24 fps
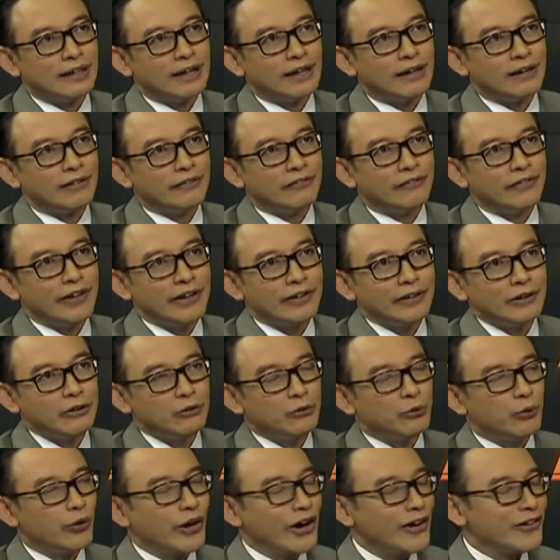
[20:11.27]
are very
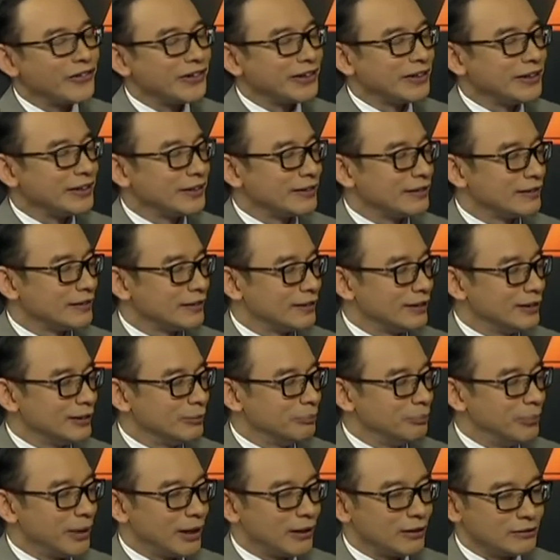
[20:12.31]
wary
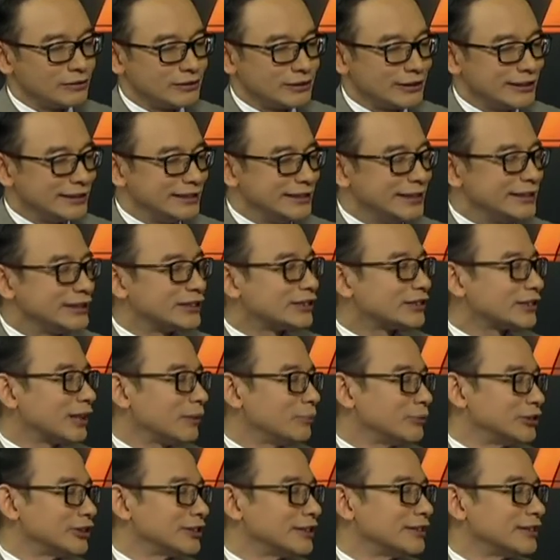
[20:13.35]
about the
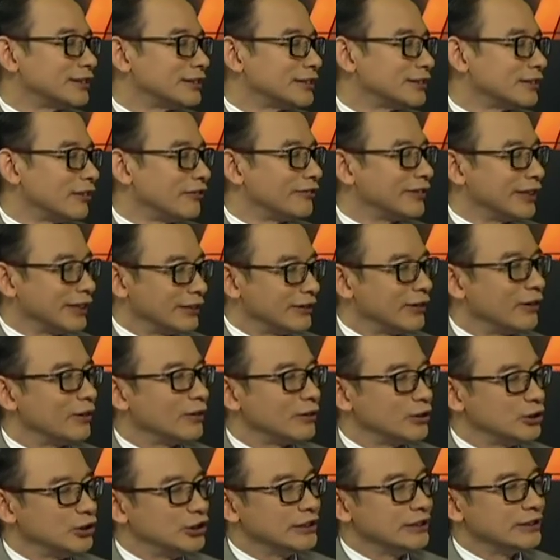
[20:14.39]
disruptions of
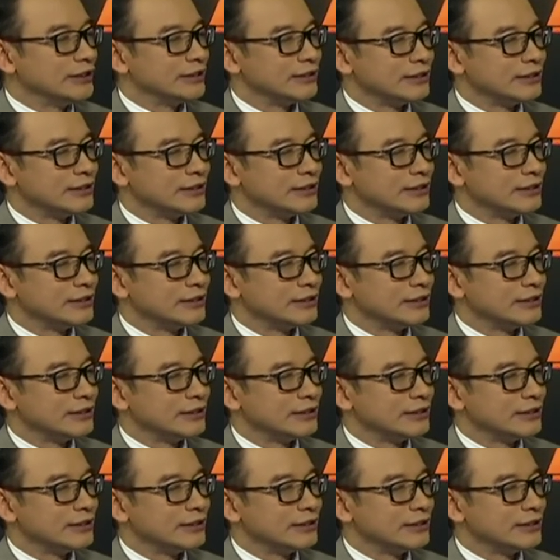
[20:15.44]
technology.